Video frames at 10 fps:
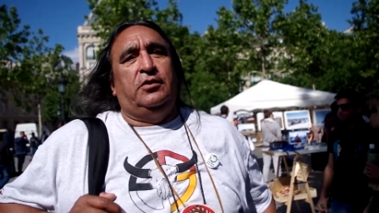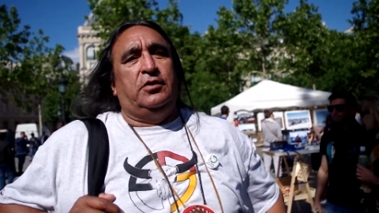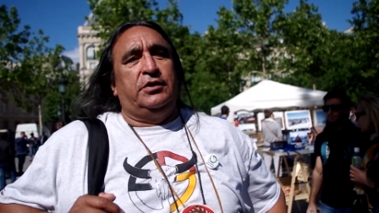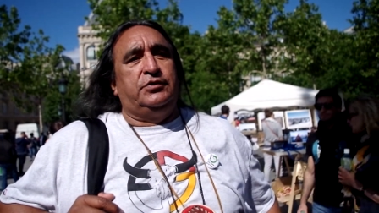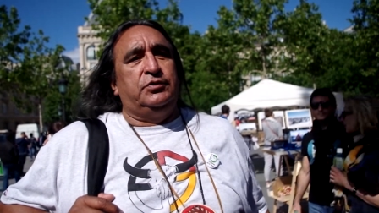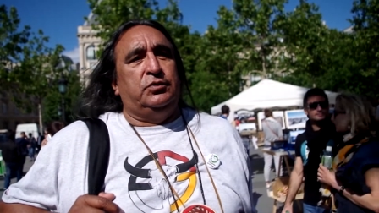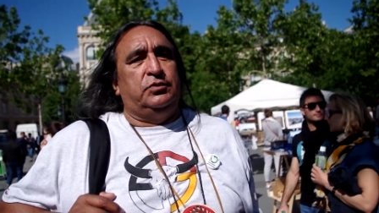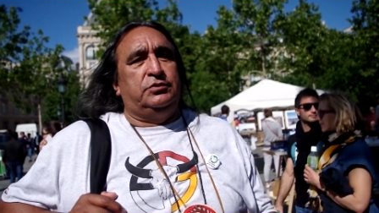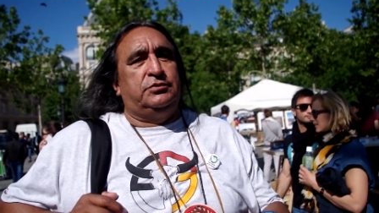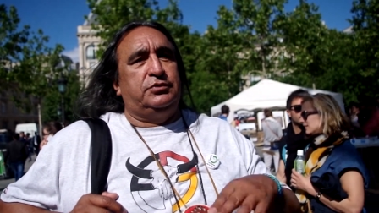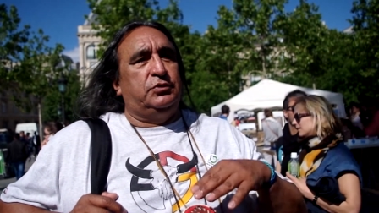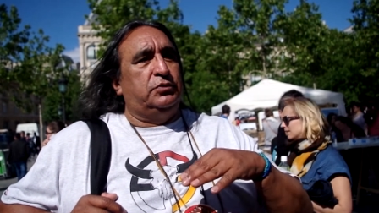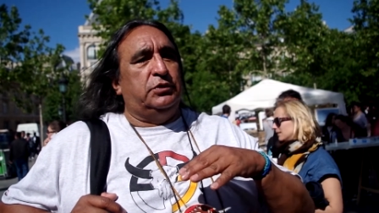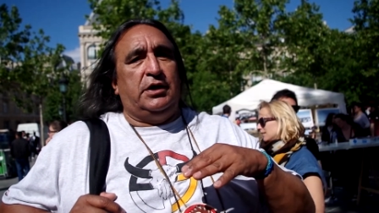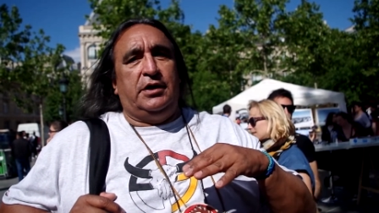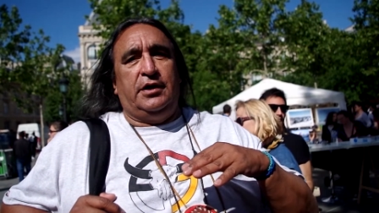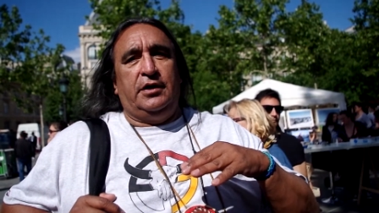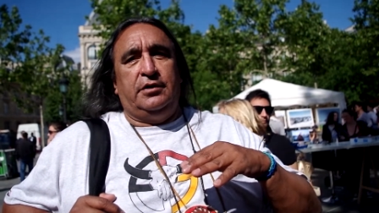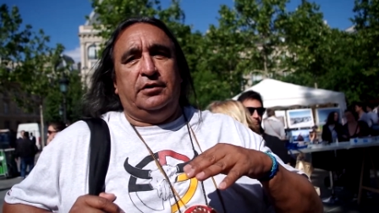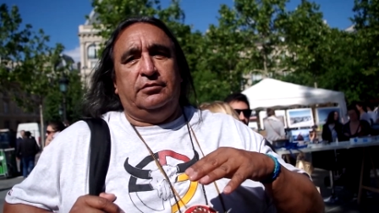or to, to
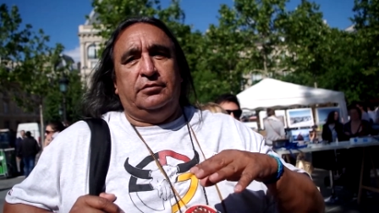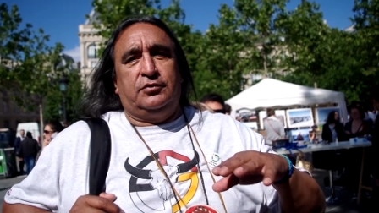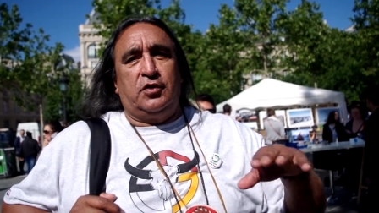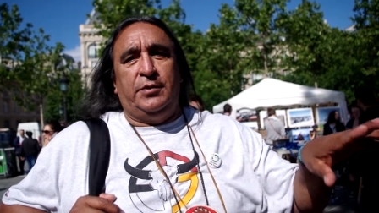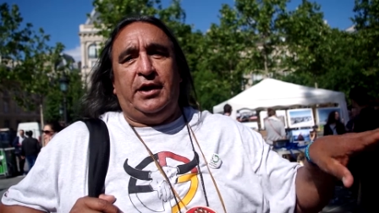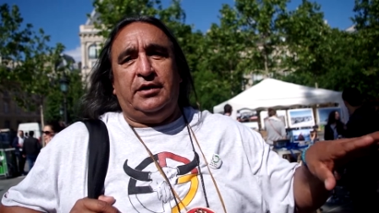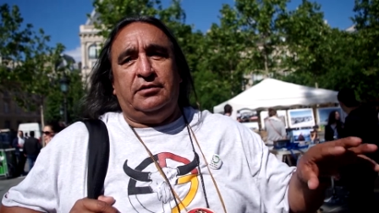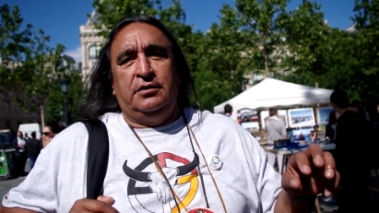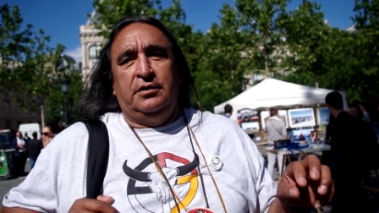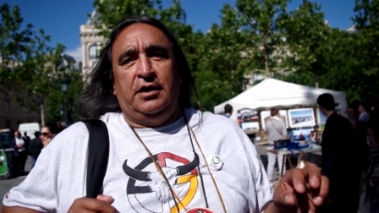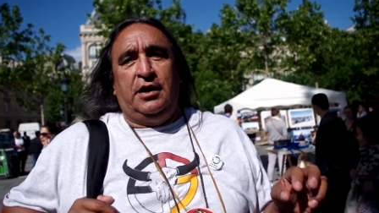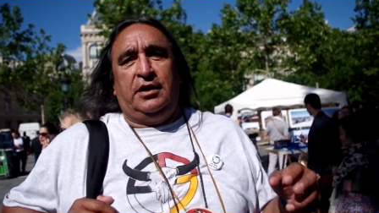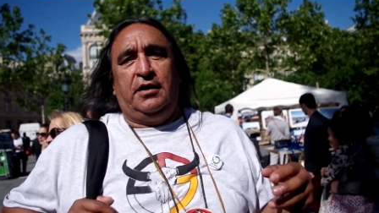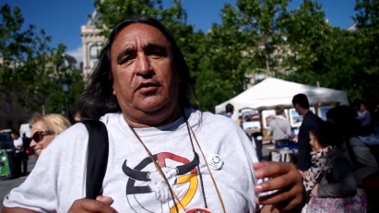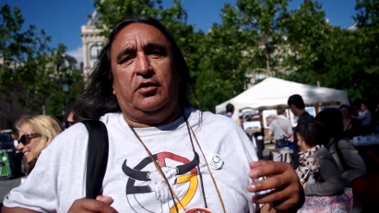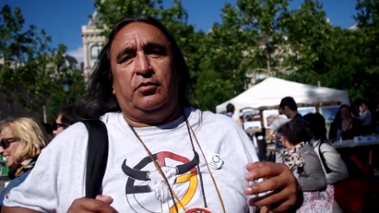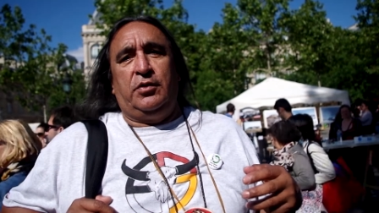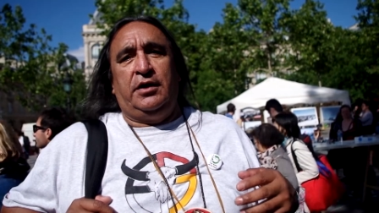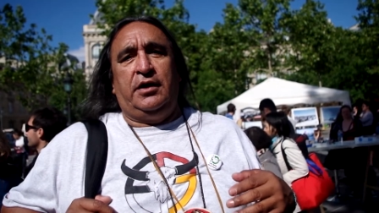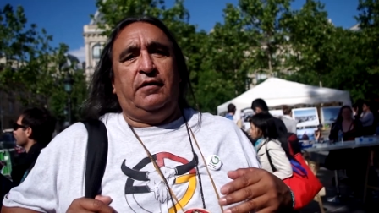uh, terminate any of their,
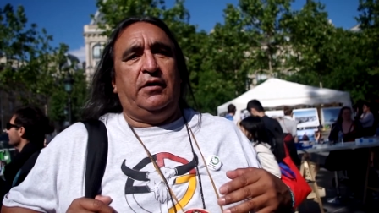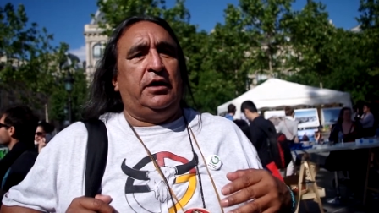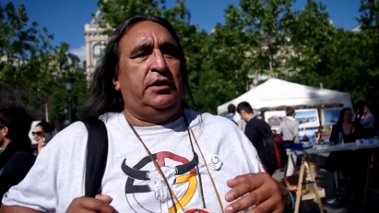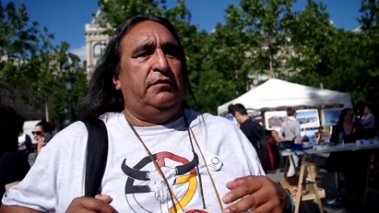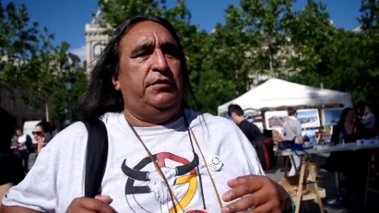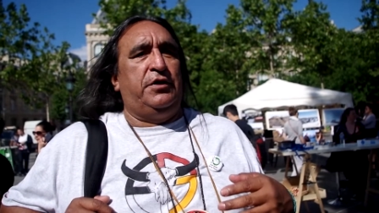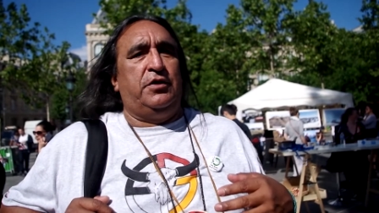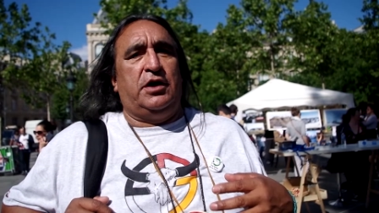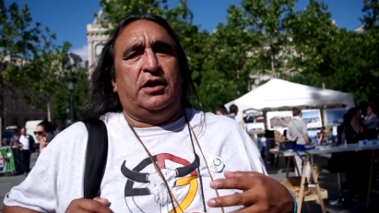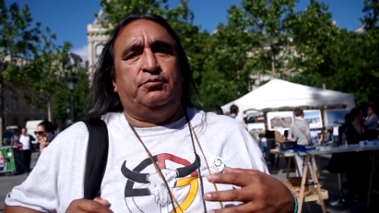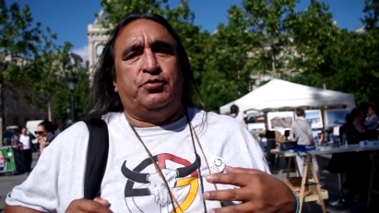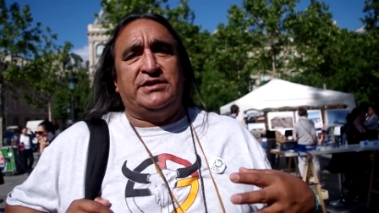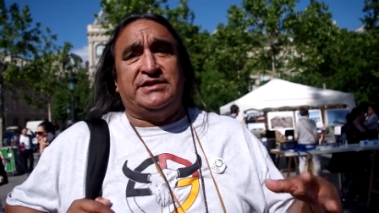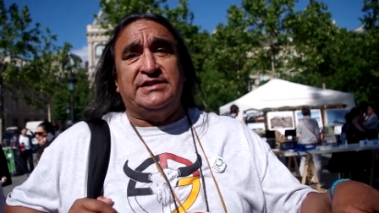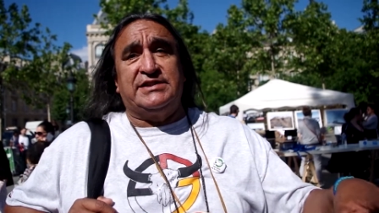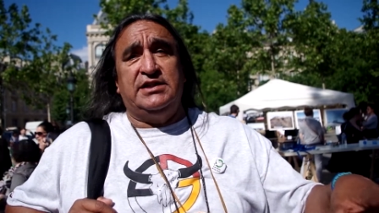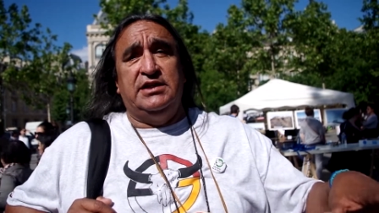any, any of their uh, presence